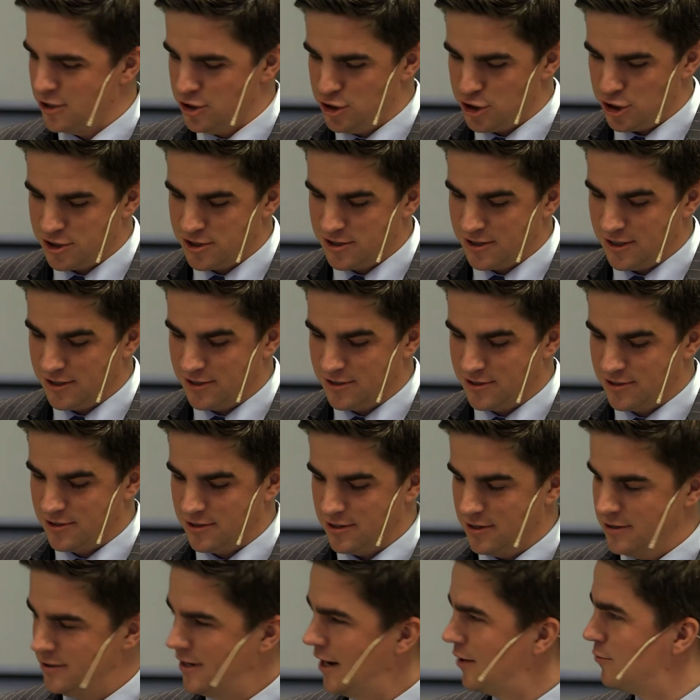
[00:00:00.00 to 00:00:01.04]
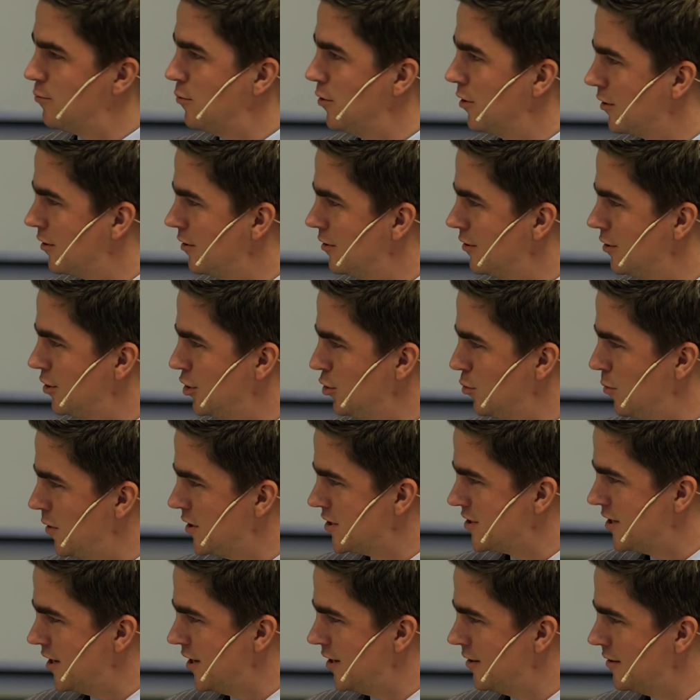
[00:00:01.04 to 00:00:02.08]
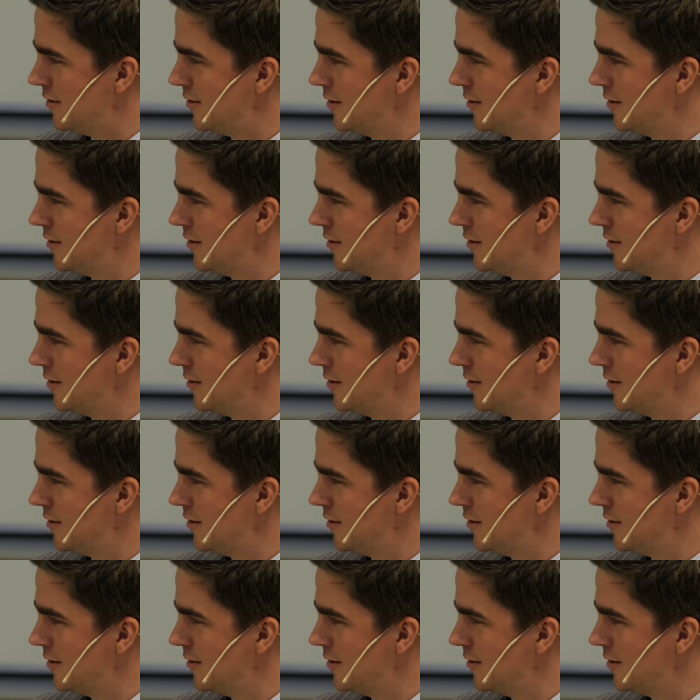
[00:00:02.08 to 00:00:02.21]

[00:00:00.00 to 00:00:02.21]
Justice Network USA,